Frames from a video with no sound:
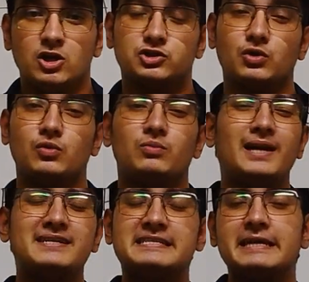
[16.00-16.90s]
So
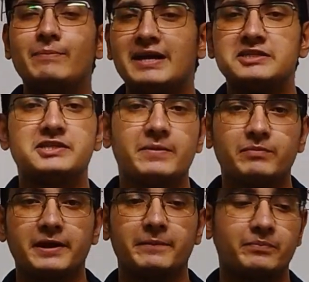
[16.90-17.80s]
let's imagine
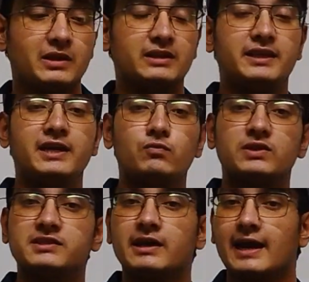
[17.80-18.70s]
something. There
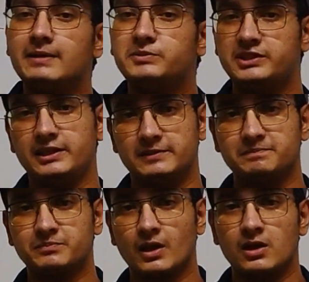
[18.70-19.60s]
was a crime
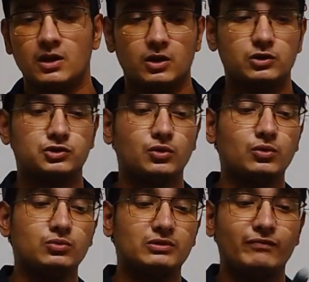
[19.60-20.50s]
scene.
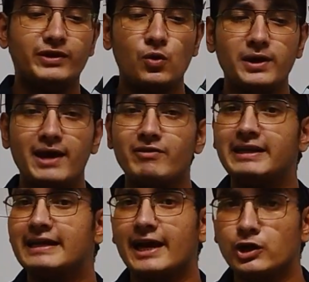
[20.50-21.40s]
So we don't have
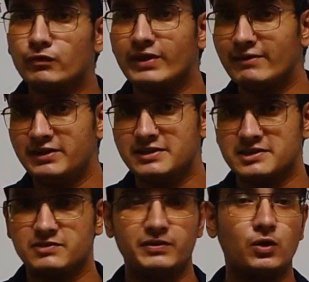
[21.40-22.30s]
any kind of
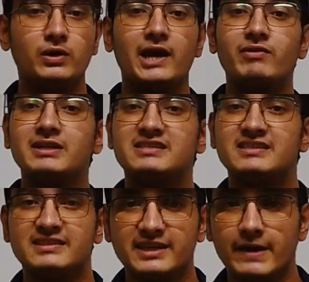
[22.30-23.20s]
evidence. We don't have any
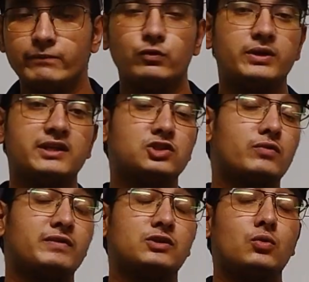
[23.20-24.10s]
CC cam footage,
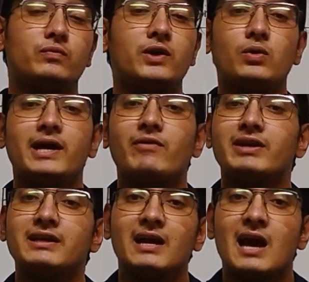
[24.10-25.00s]
or we don't have
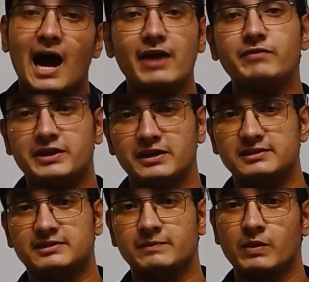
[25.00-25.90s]
any
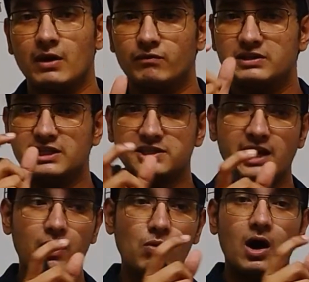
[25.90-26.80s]
eyewitness. We just
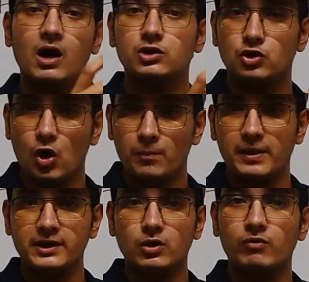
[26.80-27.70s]
have a
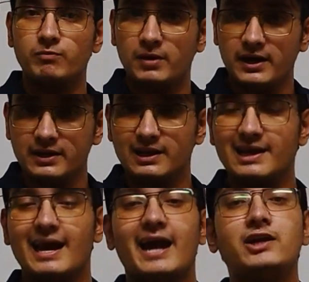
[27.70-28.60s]
droplet of blood
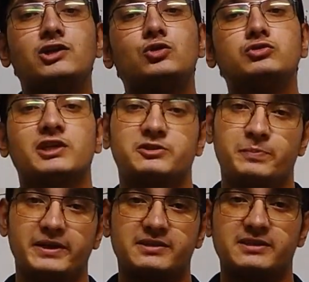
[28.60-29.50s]
and two
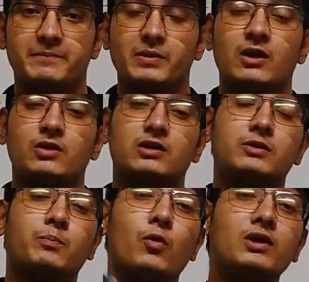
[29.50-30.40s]
suspects. Now
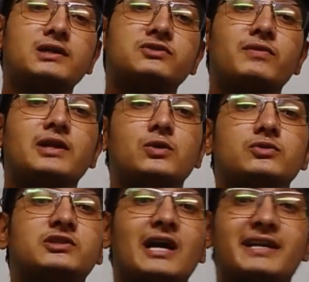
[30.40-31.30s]
the police will
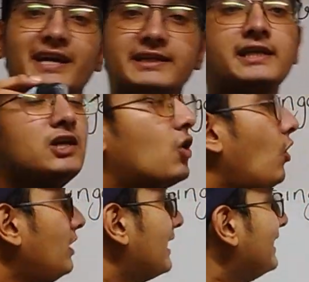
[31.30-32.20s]
use a technique
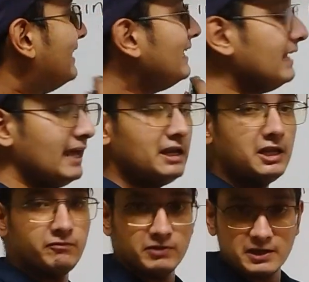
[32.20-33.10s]
called
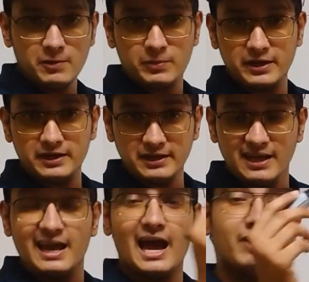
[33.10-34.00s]
DNA
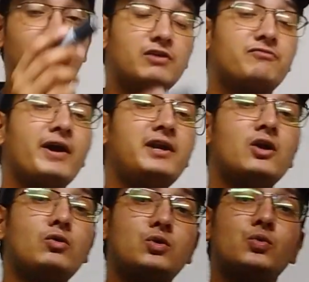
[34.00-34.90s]
fingerprinting and will find
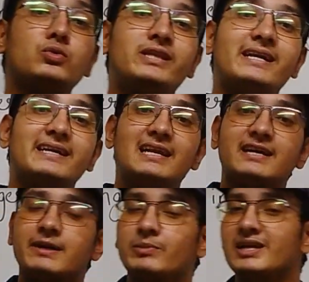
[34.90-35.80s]
out who the real
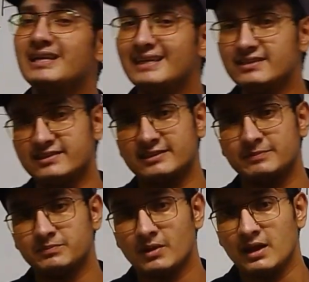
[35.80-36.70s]
criminal
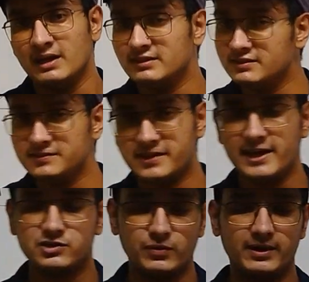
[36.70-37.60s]
is. This is
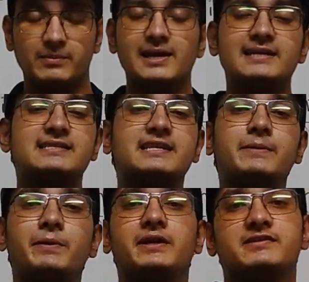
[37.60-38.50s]
case 1. Let's
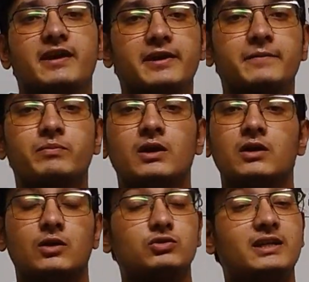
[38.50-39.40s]
keep it aside.
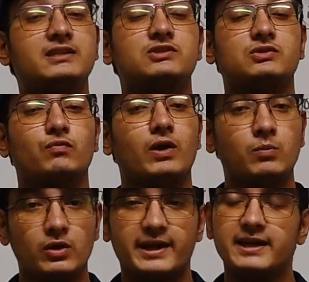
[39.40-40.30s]
Now there is one
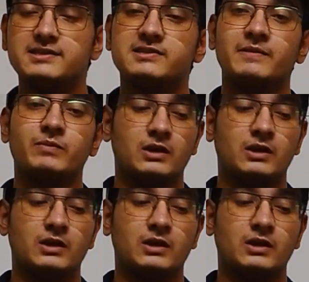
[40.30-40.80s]
more case.